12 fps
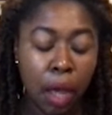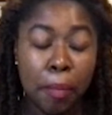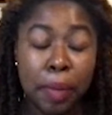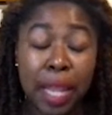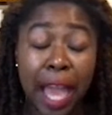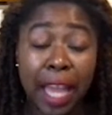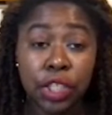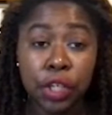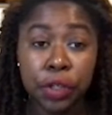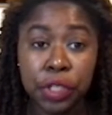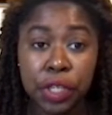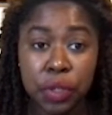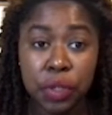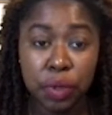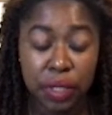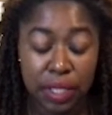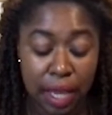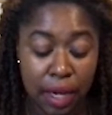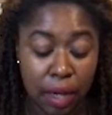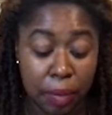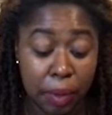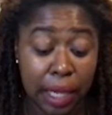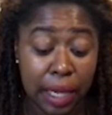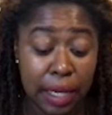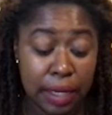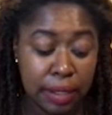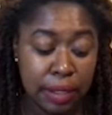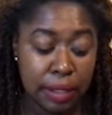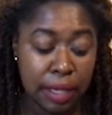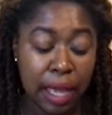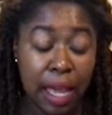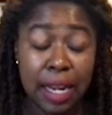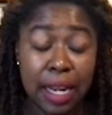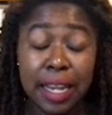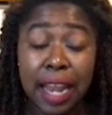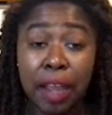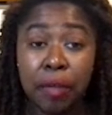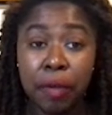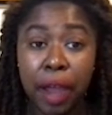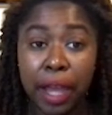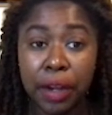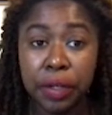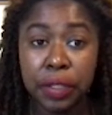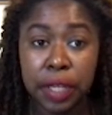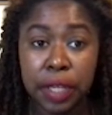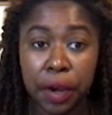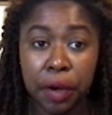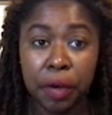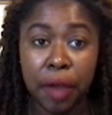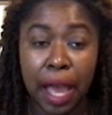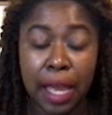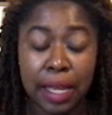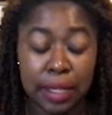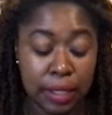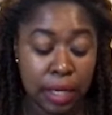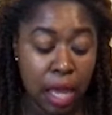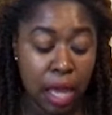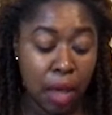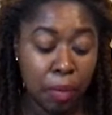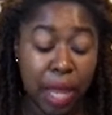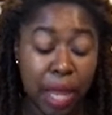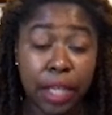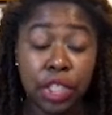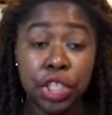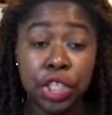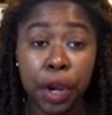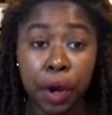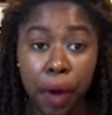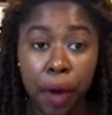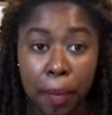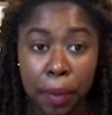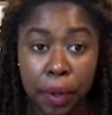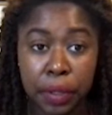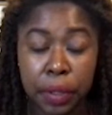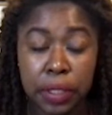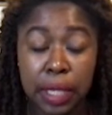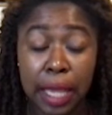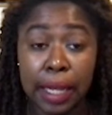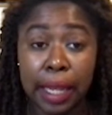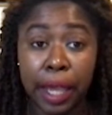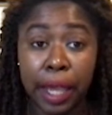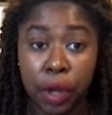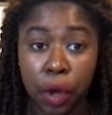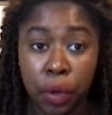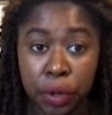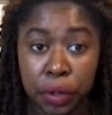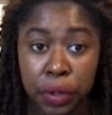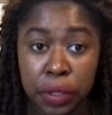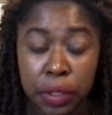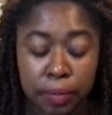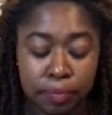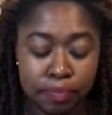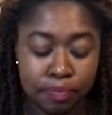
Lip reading: Black churches were set ablaze. Night riders terrorized Black sharecroppers and landowners.